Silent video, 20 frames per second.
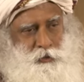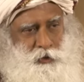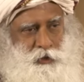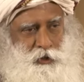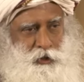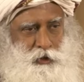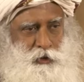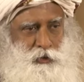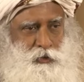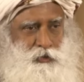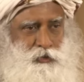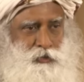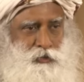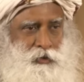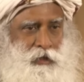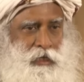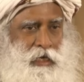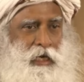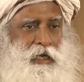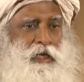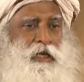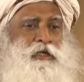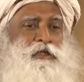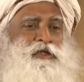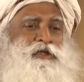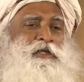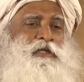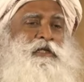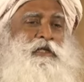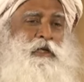within you, an
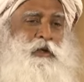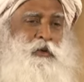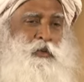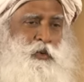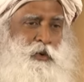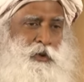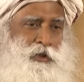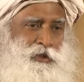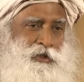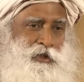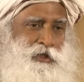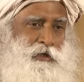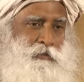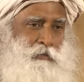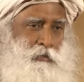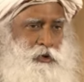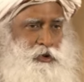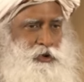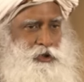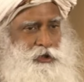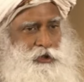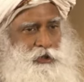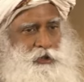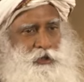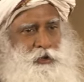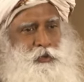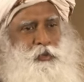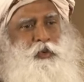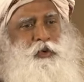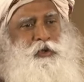angelic voice and a
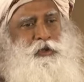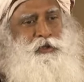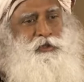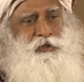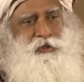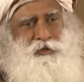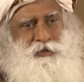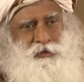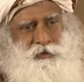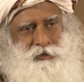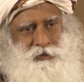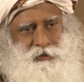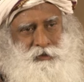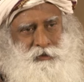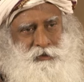monstrous voice,